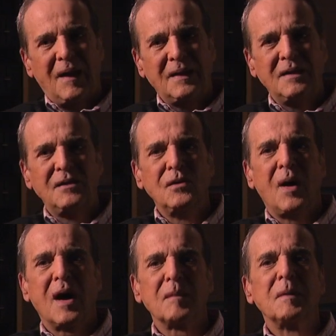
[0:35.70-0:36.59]
He knew
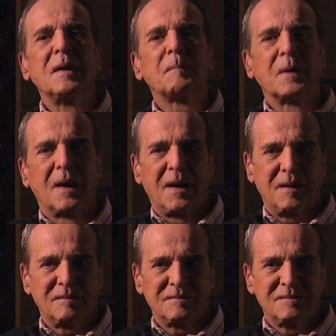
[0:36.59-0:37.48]
how to manipulate.
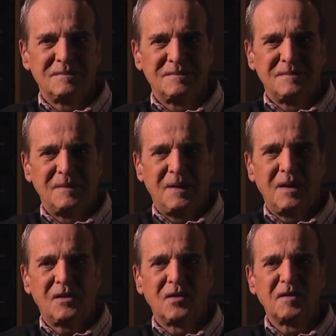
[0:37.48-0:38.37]

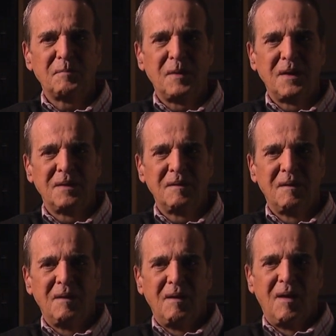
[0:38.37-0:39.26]
He could have been
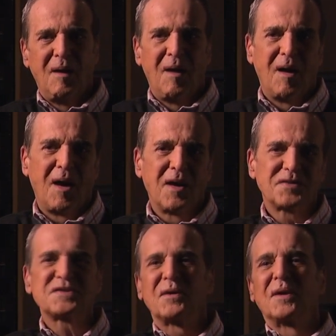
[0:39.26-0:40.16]
a
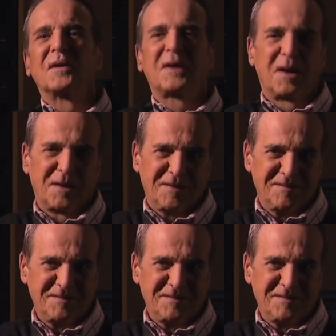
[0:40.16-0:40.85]
serial killer.